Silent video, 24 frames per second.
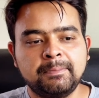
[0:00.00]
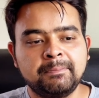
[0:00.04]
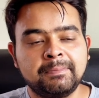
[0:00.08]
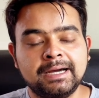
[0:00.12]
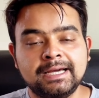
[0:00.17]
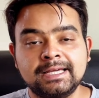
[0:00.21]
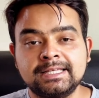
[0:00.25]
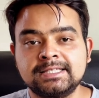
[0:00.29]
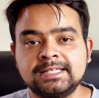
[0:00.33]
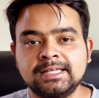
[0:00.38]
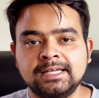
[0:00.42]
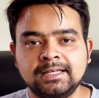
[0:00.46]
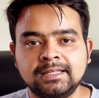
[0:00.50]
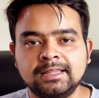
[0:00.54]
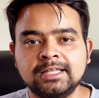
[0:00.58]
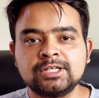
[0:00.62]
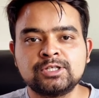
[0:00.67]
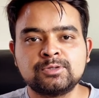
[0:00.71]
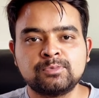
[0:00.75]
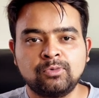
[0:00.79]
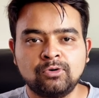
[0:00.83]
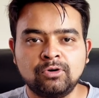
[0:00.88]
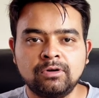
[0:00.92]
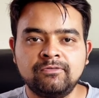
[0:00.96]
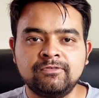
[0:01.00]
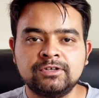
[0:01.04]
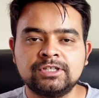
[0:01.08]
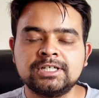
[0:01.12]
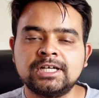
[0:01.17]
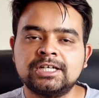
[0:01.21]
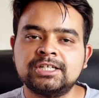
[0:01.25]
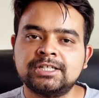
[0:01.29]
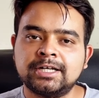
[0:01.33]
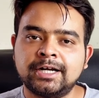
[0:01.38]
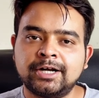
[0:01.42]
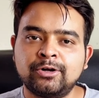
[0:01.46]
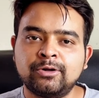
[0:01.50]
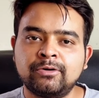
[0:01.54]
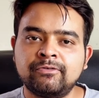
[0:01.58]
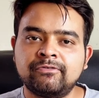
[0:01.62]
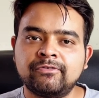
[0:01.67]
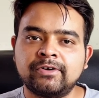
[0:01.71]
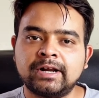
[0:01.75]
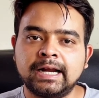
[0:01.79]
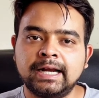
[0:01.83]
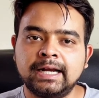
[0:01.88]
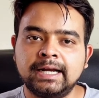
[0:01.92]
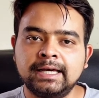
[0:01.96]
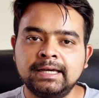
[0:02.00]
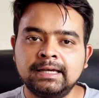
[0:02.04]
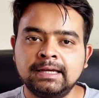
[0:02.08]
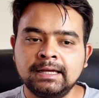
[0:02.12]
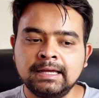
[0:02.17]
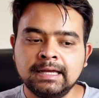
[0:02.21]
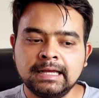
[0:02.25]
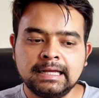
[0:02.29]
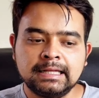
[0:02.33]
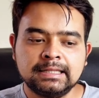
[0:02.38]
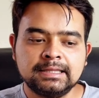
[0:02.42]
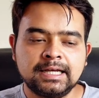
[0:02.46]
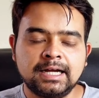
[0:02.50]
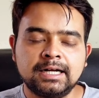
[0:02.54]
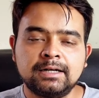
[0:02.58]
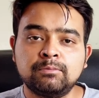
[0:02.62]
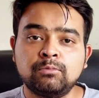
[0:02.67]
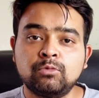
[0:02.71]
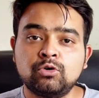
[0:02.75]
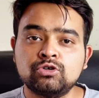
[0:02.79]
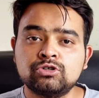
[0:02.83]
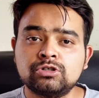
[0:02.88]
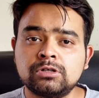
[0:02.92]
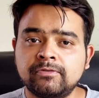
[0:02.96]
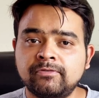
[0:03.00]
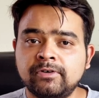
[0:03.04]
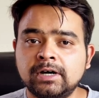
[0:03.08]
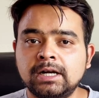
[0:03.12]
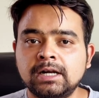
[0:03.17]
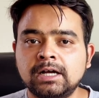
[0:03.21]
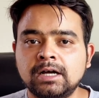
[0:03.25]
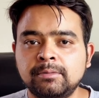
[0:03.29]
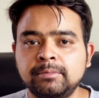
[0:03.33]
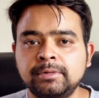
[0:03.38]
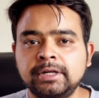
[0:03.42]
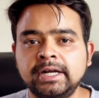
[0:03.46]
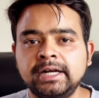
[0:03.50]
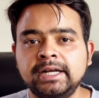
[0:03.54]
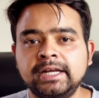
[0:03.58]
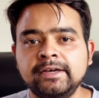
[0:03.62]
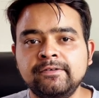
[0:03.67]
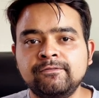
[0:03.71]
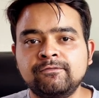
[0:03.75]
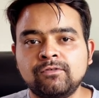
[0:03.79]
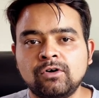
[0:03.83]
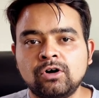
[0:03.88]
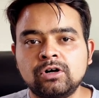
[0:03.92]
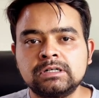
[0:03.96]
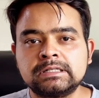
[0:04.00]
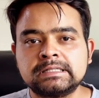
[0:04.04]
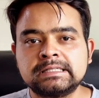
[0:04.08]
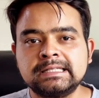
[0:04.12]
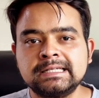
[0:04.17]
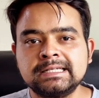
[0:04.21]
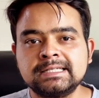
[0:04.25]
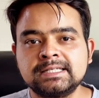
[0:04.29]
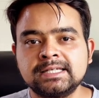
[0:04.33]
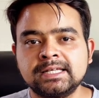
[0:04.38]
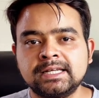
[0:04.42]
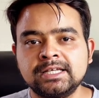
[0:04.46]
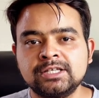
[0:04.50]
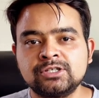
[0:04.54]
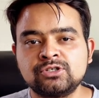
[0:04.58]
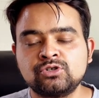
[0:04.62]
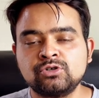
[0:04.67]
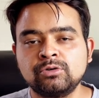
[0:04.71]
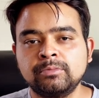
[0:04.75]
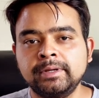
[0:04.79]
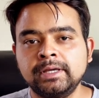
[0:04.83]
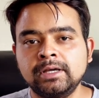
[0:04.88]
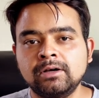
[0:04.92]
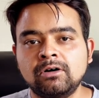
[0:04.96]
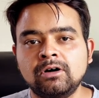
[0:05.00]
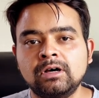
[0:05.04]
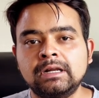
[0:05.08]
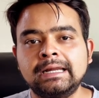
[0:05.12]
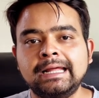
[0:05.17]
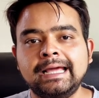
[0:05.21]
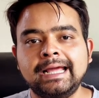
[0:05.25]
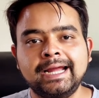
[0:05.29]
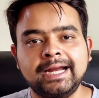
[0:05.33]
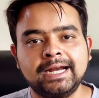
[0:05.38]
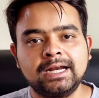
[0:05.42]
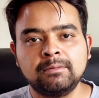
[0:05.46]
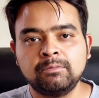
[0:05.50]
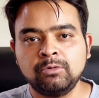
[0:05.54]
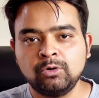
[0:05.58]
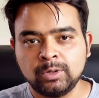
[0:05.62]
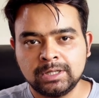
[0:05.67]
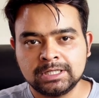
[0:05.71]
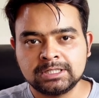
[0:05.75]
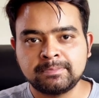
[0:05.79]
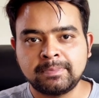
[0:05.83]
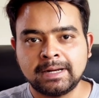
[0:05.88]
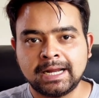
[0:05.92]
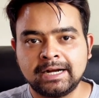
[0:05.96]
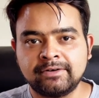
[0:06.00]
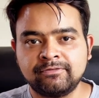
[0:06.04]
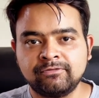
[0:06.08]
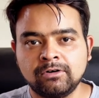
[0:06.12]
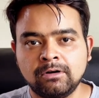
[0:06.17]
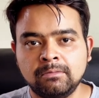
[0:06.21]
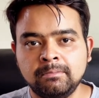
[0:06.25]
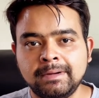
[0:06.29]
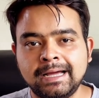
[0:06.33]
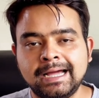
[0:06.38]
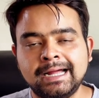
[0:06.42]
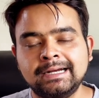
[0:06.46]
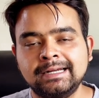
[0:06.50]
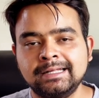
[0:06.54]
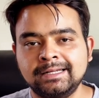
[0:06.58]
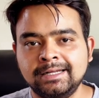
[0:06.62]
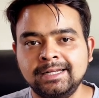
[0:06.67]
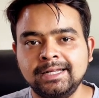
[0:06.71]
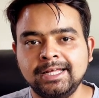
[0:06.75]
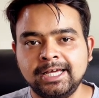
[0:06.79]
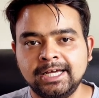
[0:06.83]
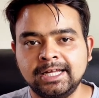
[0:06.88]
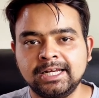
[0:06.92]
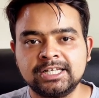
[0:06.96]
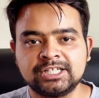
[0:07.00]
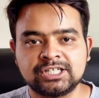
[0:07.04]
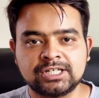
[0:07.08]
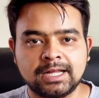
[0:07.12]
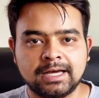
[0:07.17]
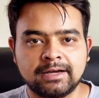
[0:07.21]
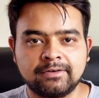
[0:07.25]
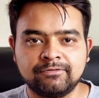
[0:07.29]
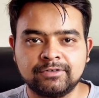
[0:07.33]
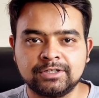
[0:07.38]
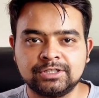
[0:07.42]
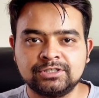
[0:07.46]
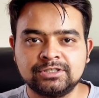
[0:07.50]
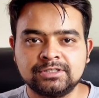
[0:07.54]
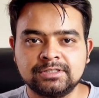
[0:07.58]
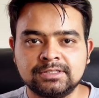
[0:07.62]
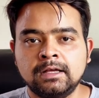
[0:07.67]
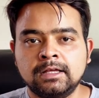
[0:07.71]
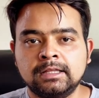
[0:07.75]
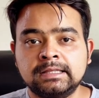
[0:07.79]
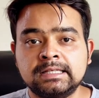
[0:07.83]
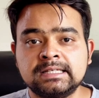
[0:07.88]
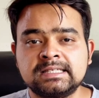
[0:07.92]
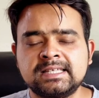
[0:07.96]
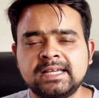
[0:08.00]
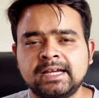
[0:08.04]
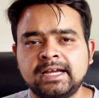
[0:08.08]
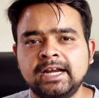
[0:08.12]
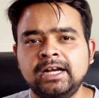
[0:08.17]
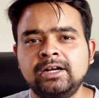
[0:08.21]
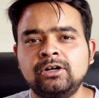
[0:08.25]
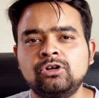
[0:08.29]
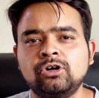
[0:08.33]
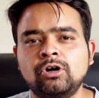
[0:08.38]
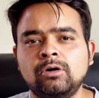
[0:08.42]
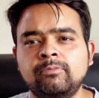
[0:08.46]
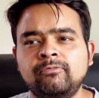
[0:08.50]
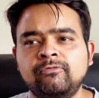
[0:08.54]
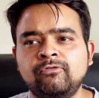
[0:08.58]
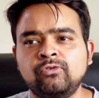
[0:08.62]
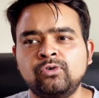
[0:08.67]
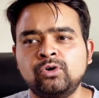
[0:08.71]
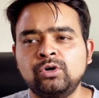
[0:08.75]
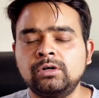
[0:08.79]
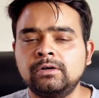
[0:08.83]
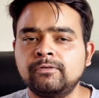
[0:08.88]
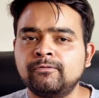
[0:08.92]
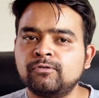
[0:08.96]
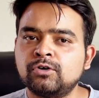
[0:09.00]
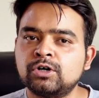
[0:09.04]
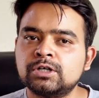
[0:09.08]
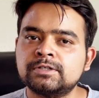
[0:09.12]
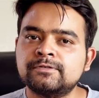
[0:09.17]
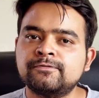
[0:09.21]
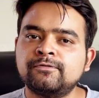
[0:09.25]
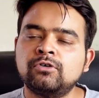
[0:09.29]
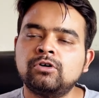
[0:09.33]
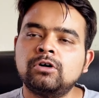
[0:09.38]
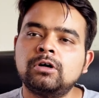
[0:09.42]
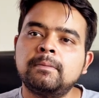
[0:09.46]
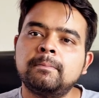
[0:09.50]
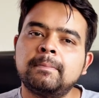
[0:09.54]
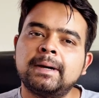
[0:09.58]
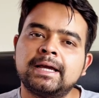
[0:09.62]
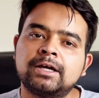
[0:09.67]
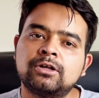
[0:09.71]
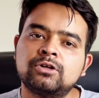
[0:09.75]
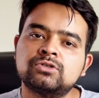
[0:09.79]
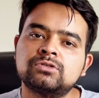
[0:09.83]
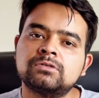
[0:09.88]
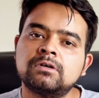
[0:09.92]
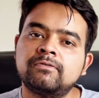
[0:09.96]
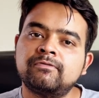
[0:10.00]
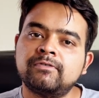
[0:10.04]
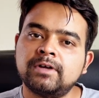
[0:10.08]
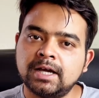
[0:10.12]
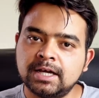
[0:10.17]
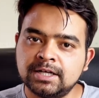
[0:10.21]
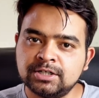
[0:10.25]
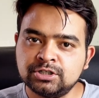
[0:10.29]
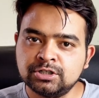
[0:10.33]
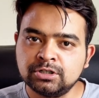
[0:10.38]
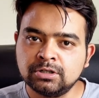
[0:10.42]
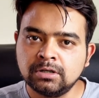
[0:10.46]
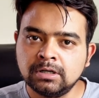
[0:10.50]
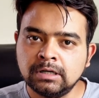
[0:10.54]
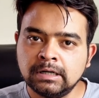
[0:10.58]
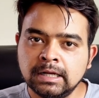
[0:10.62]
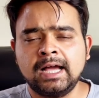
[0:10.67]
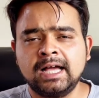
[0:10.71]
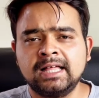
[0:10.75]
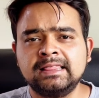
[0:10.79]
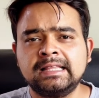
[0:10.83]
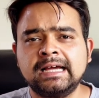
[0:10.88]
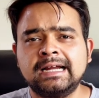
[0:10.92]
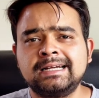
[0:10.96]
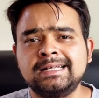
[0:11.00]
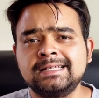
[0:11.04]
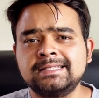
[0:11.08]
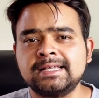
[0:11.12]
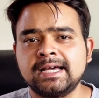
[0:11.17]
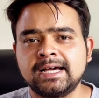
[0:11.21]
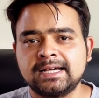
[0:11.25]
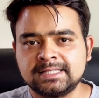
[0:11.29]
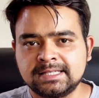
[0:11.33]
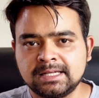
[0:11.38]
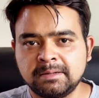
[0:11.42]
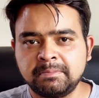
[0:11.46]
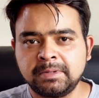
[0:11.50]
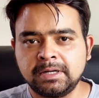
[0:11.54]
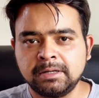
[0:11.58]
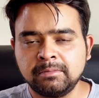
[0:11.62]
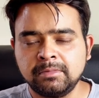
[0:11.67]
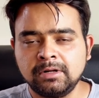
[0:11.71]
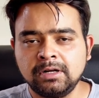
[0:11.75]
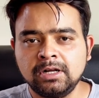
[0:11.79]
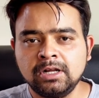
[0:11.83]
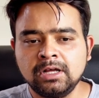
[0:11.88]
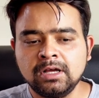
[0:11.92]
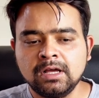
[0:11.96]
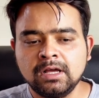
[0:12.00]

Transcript: by seeing this poll which I shared on Friday that most of our community wants this series to be on AWS platform and in English language. The second top vote was for Microsoft Azure and that is acceptable